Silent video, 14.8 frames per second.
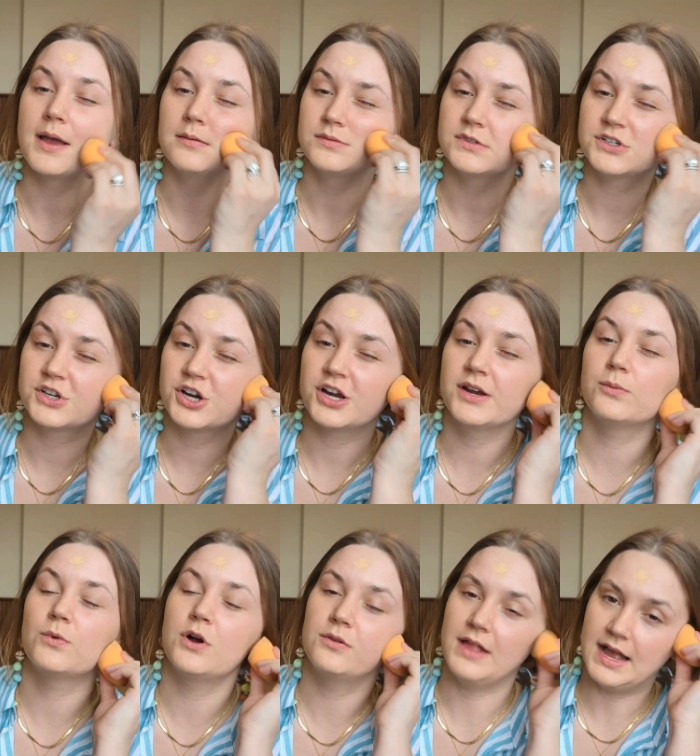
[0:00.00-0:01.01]
I'm sure
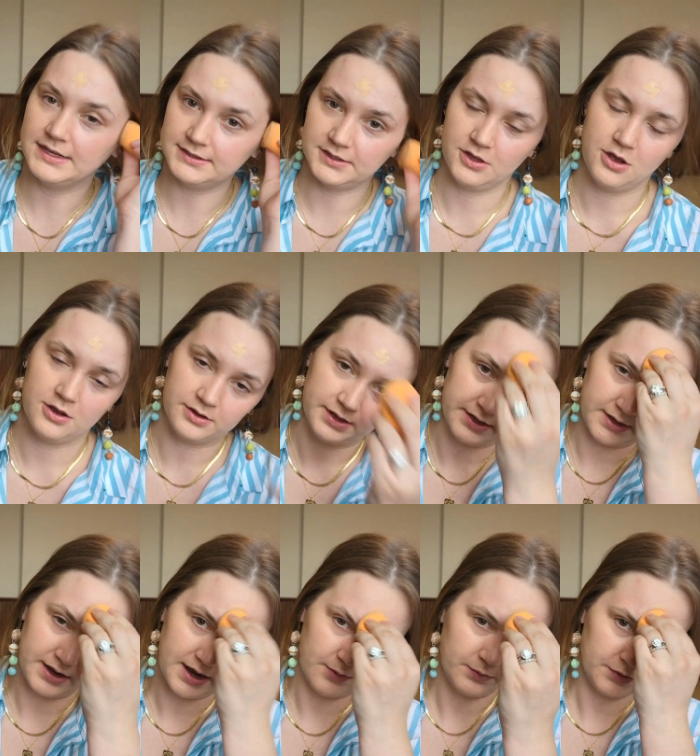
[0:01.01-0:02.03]
it won't last long, and
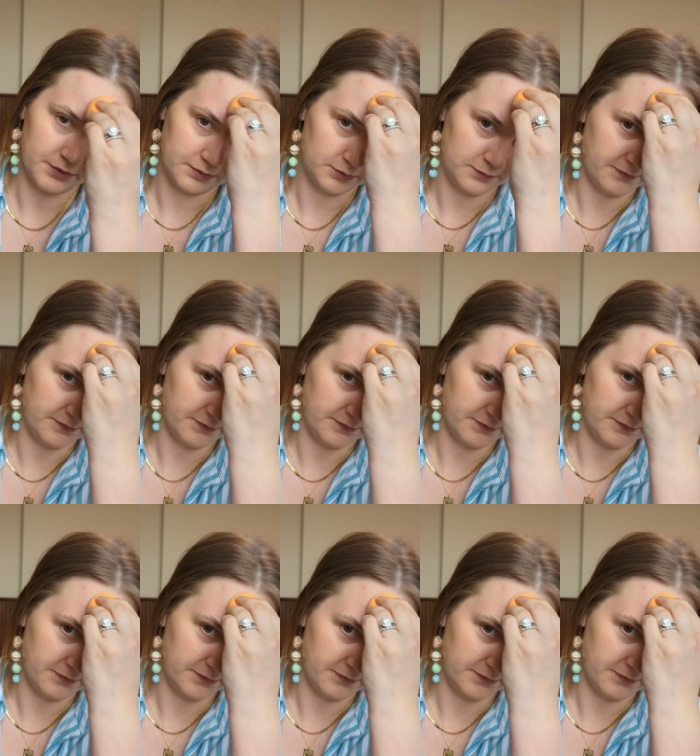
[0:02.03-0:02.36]
I will